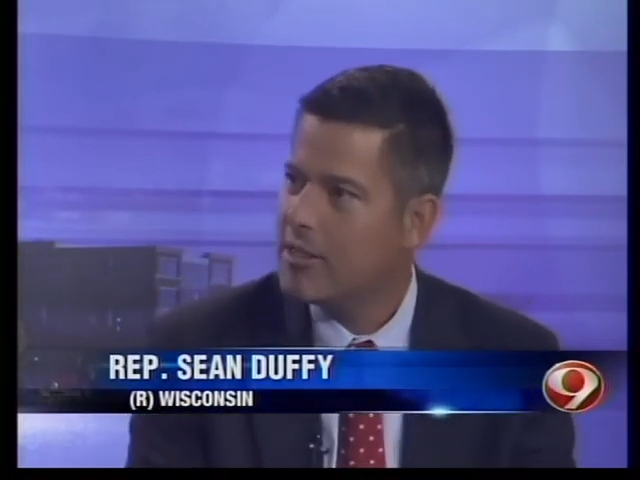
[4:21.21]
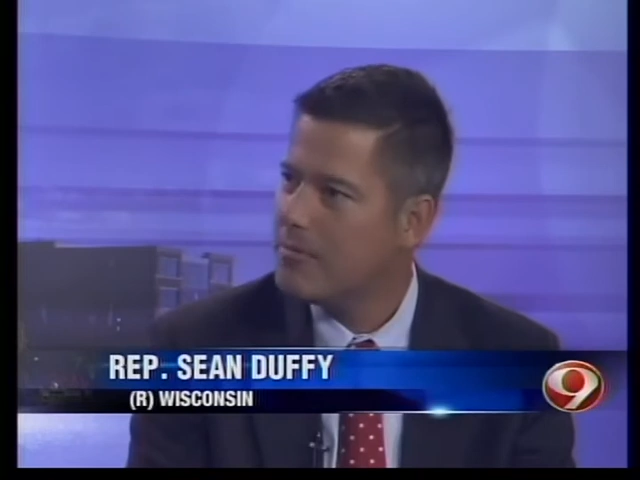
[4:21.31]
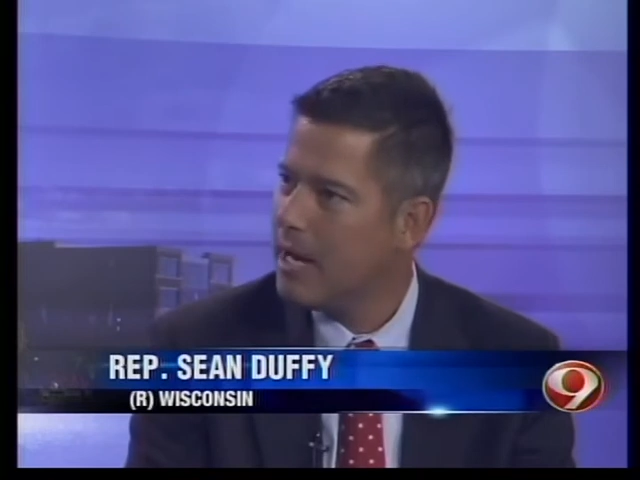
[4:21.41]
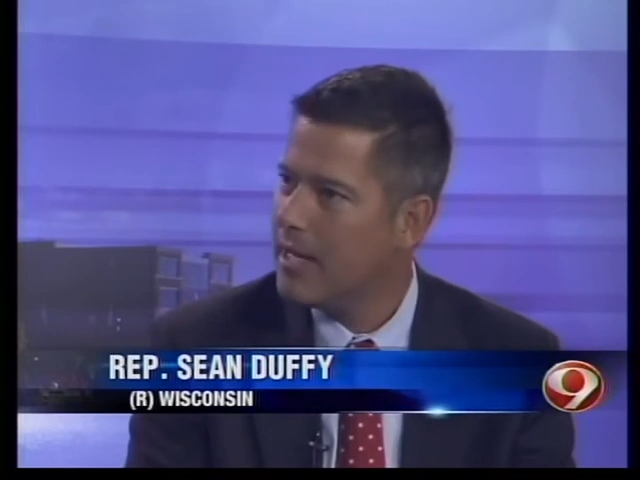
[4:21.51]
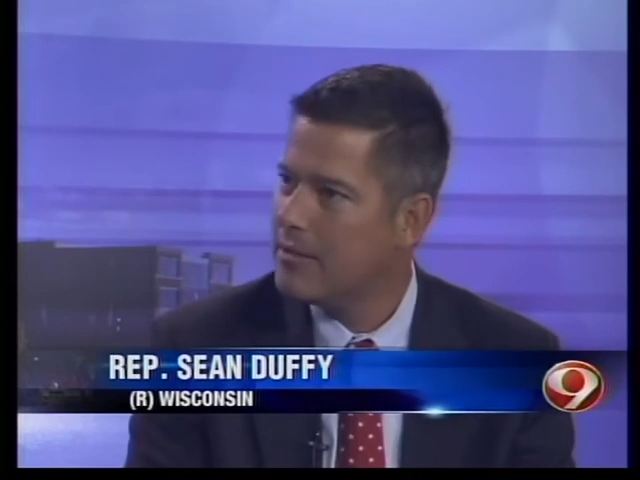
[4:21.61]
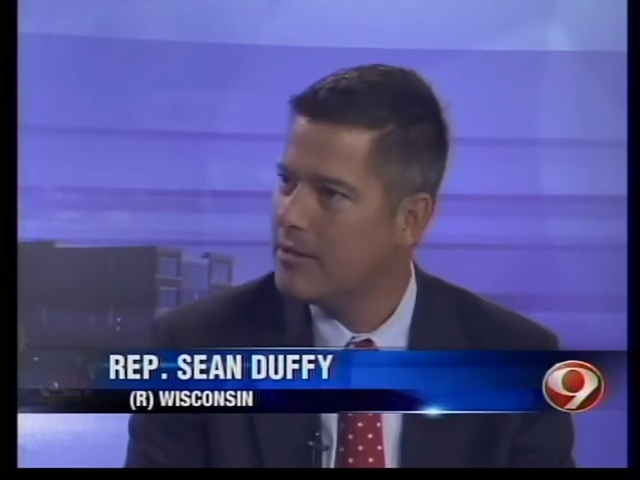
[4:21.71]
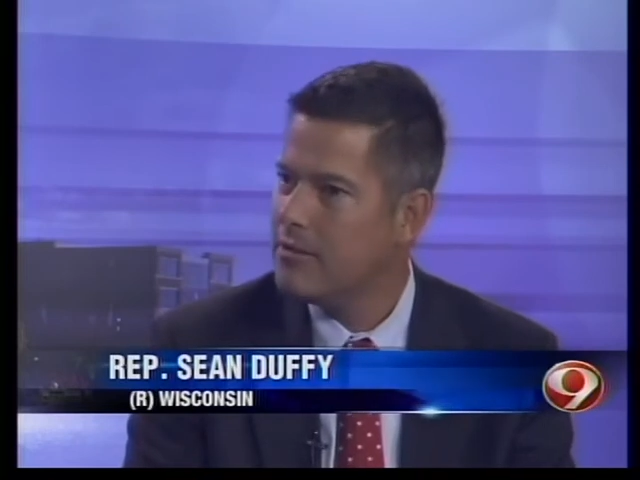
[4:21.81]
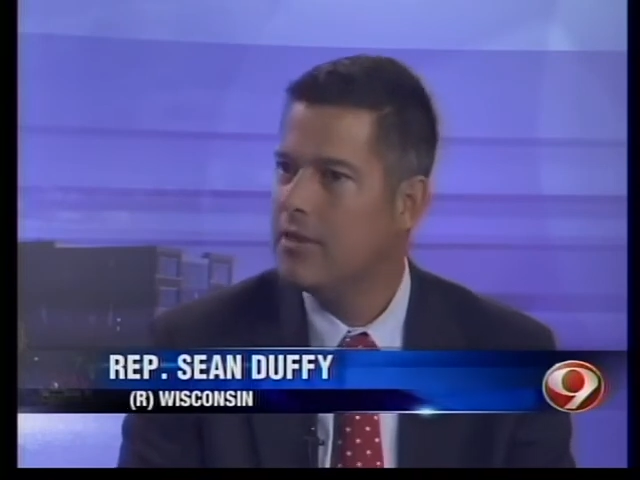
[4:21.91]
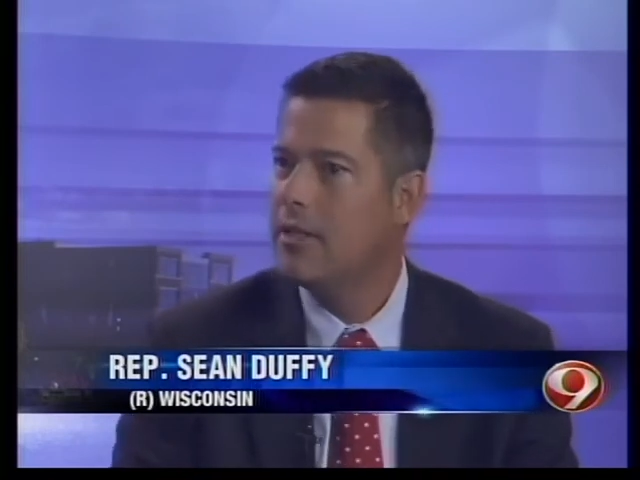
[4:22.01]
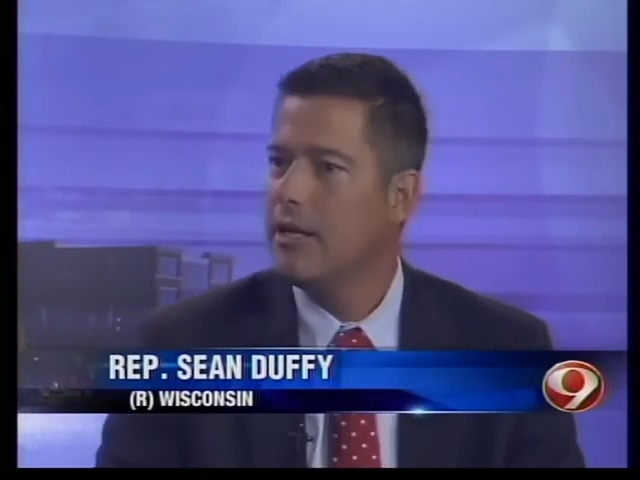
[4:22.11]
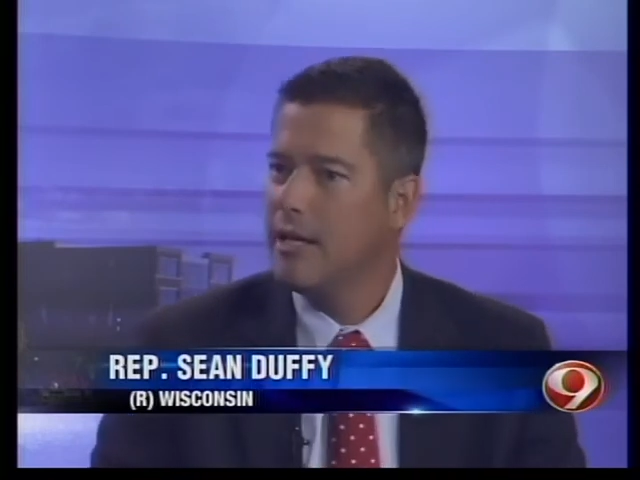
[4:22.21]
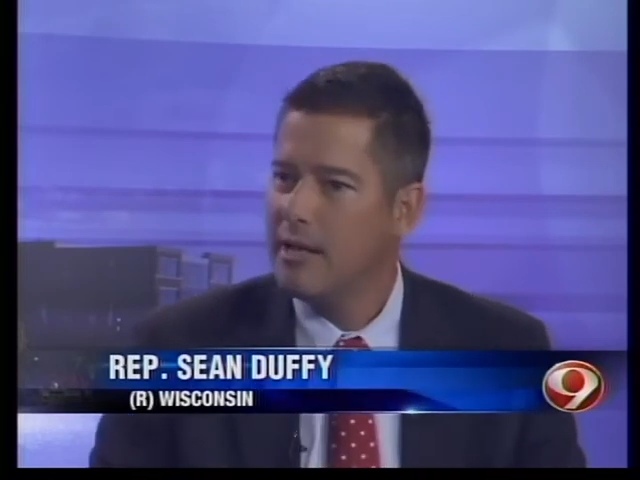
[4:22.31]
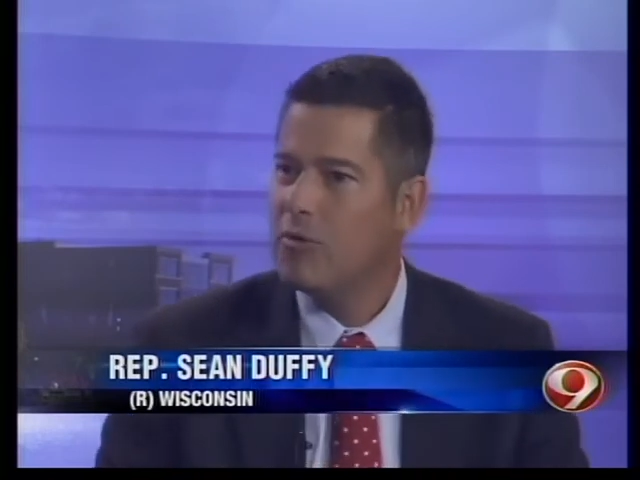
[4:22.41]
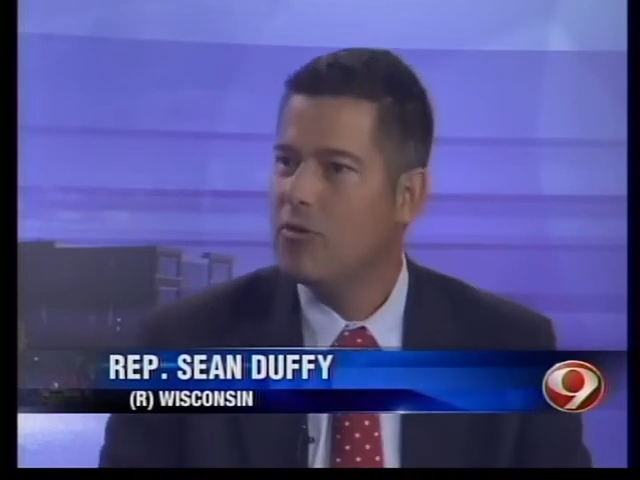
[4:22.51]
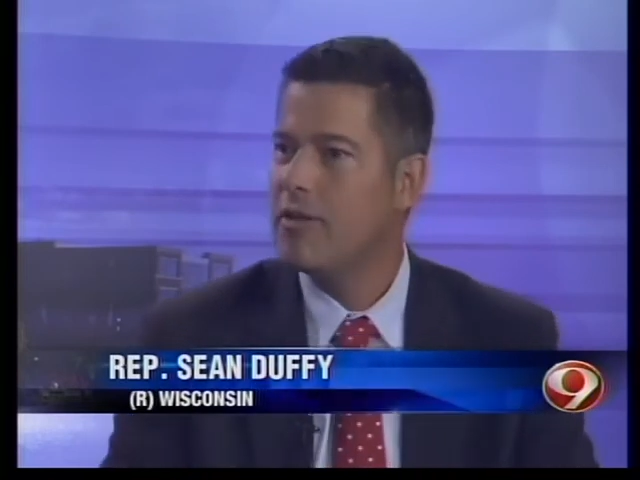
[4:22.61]
can buy into
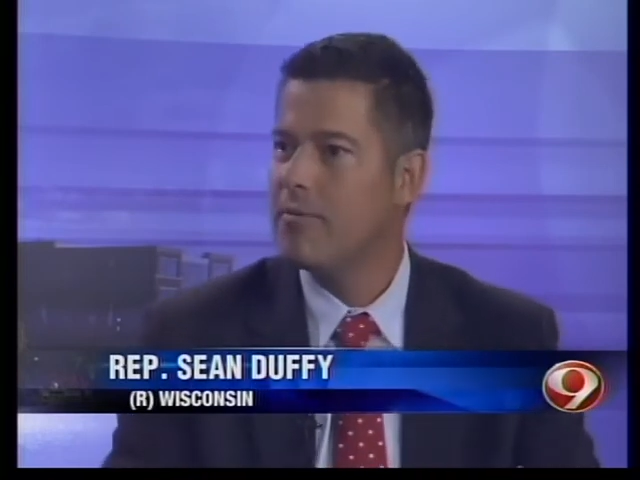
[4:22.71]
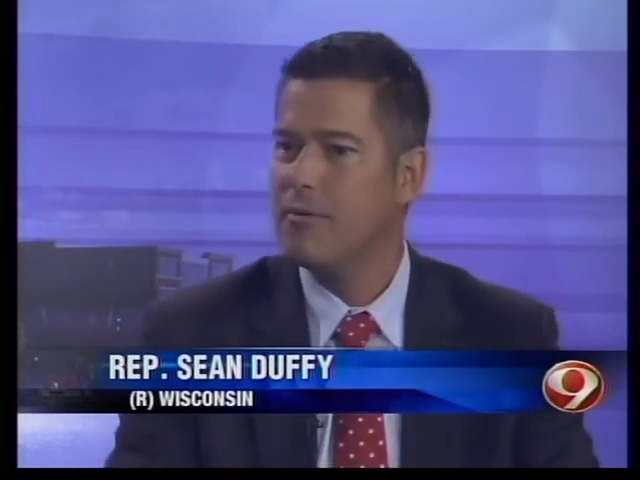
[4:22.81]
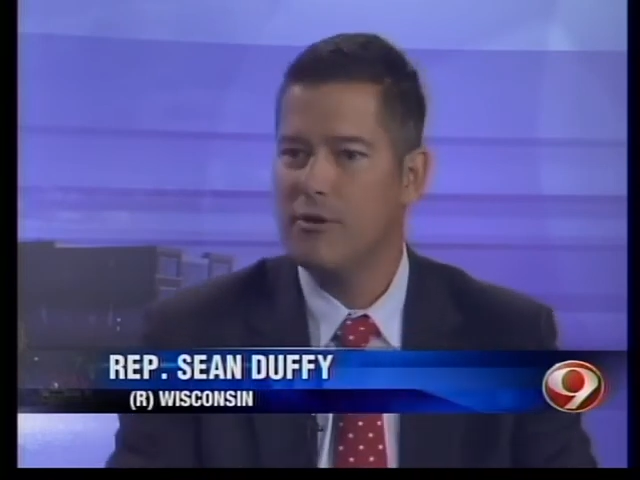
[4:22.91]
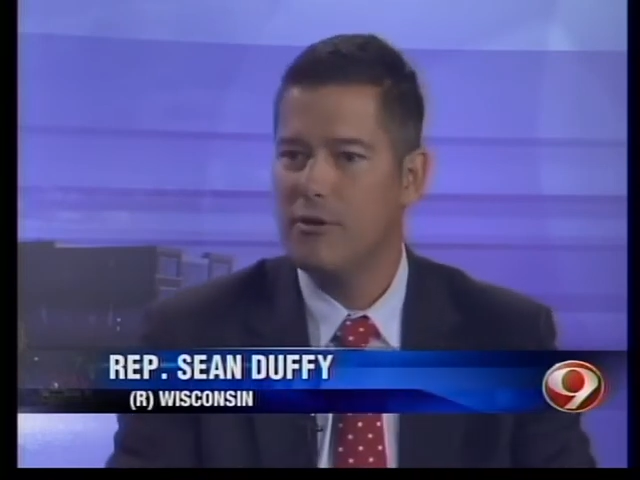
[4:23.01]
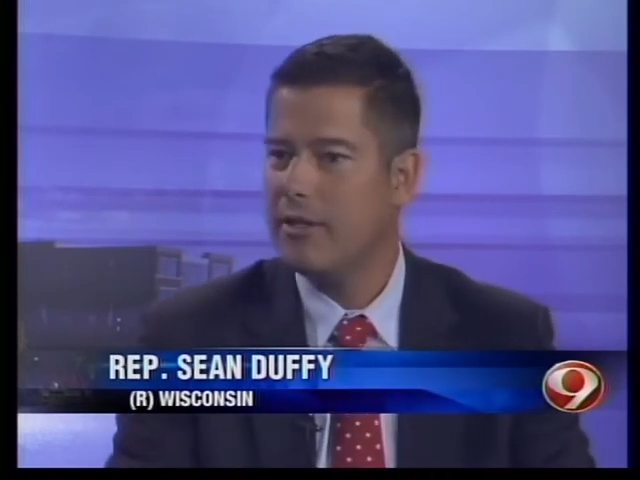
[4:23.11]
and move them through.